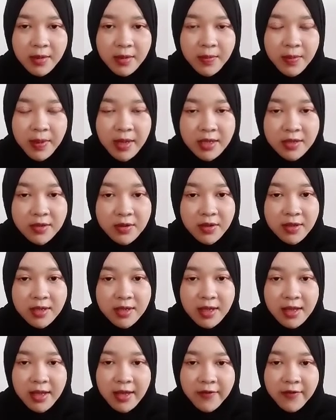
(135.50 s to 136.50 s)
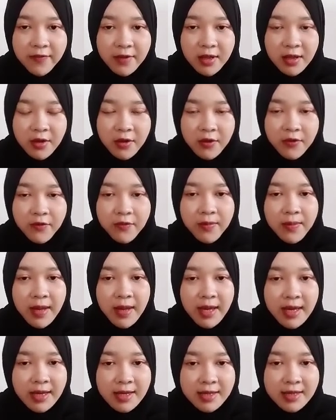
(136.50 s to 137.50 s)
Based on the level of
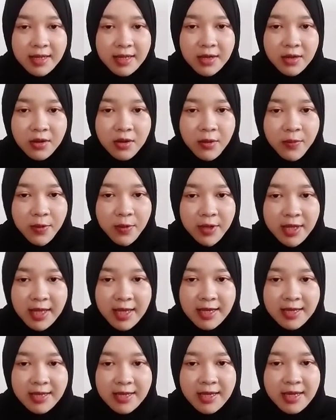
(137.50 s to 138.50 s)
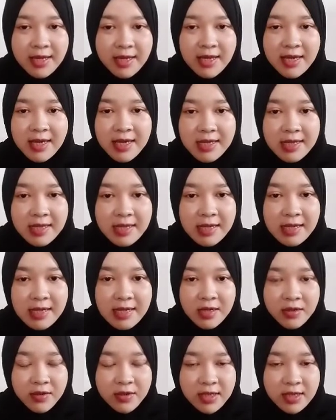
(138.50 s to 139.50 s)
biotic component in the
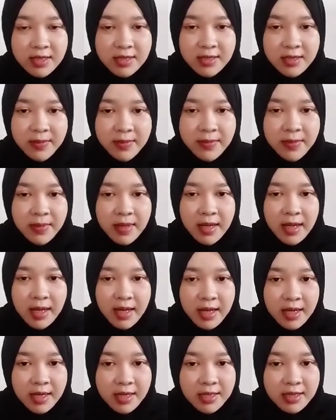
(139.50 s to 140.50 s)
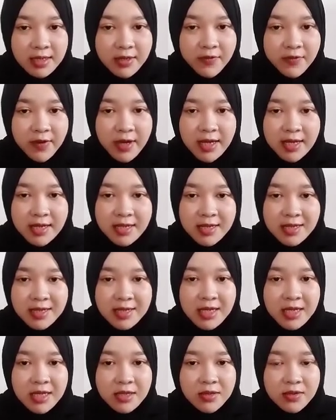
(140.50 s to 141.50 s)
ecosystem are divided
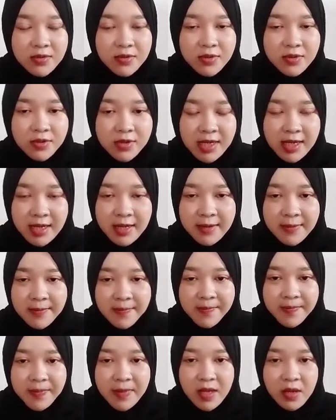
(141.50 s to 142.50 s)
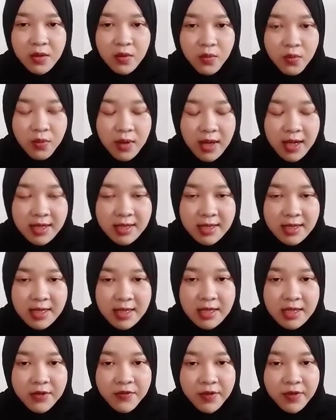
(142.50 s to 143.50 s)
into 3. 1.
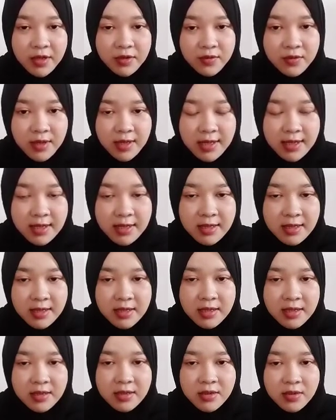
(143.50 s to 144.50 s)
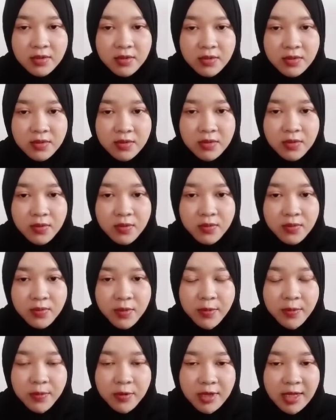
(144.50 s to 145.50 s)
Individual, 2.
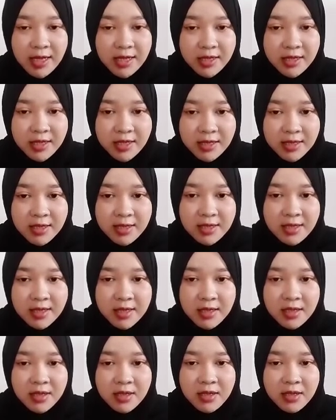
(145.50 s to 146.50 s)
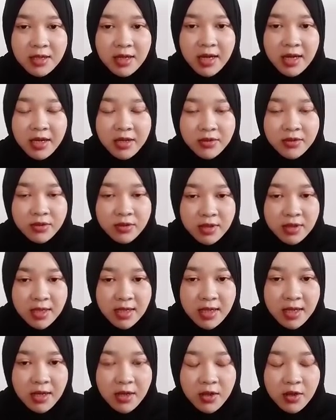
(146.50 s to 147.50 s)
Population, and 3.
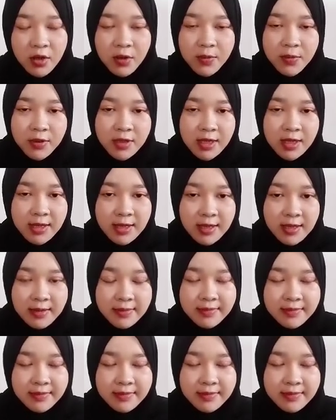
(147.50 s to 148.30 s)
Community.